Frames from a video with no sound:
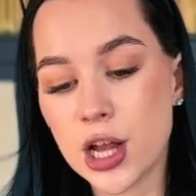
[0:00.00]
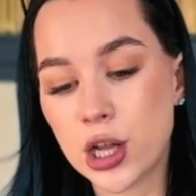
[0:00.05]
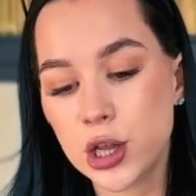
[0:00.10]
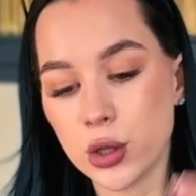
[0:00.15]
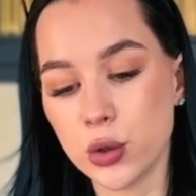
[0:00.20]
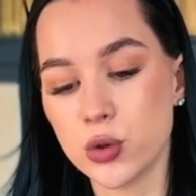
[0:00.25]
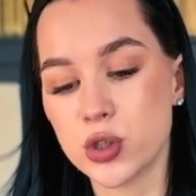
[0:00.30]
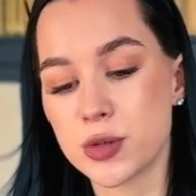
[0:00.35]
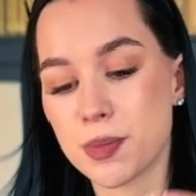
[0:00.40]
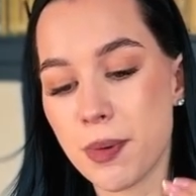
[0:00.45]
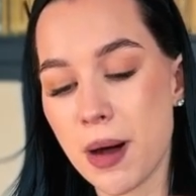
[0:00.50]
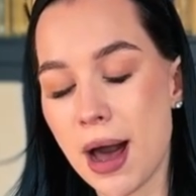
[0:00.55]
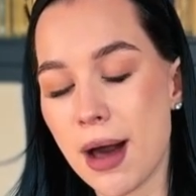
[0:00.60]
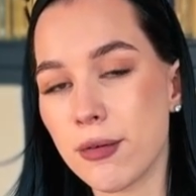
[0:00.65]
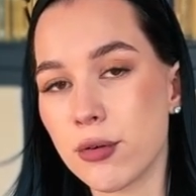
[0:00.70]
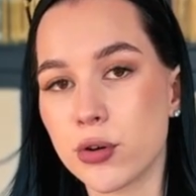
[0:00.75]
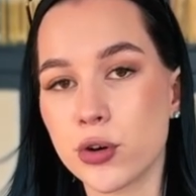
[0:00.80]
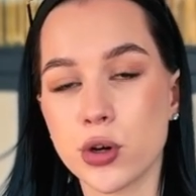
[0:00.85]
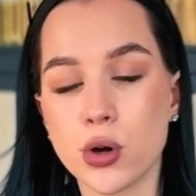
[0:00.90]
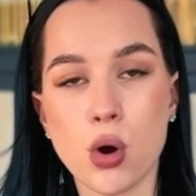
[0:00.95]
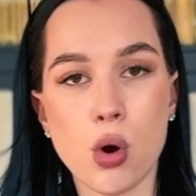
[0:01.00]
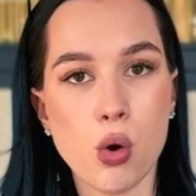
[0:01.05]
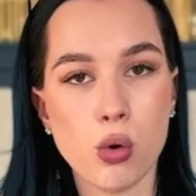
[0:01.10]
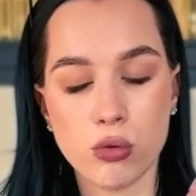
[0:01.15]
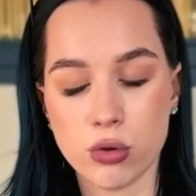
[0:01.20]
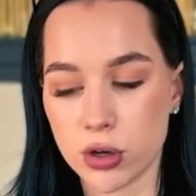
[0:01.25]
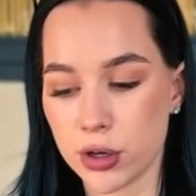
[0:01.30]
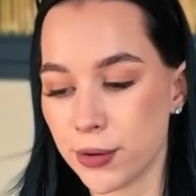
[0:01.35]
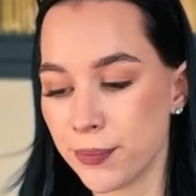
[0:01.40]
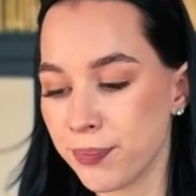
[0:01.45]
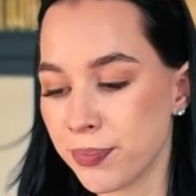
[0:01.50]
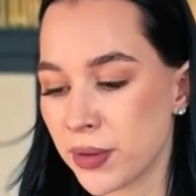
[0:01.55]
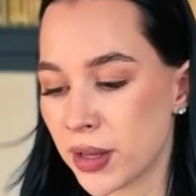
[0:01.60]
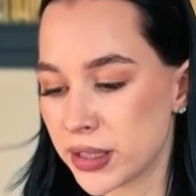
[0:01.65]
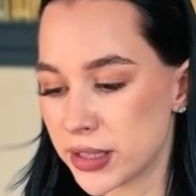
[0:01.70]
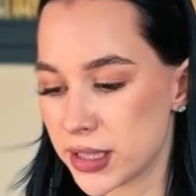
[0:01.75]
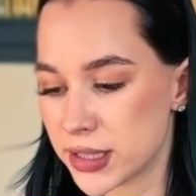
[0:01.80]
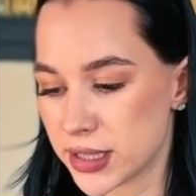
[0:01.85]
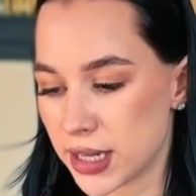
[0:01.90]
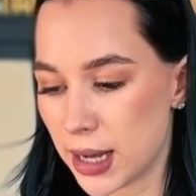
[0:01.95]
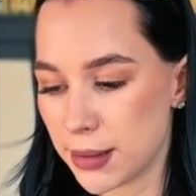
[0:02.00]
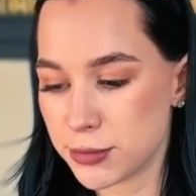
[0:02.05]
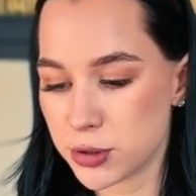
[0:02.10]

lose power over the time.